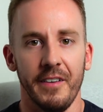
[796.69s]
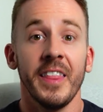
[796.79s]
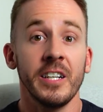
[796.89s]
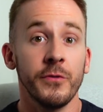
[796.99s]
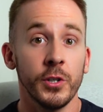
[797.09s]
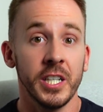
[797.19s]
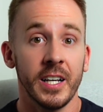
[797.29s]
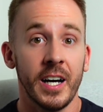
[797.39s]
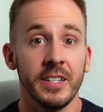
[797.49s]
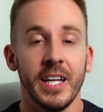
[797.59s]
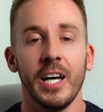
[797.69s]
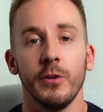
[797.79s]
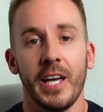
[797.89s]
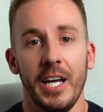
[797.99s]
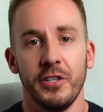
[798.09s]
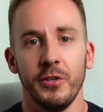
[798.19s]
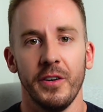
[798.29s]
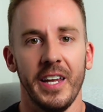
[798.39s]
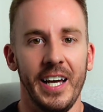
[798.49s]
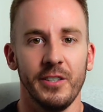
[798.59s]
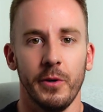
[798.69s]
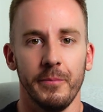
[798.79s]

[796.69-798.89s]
Thanks for watching, guys, and I'll catch you in the next one.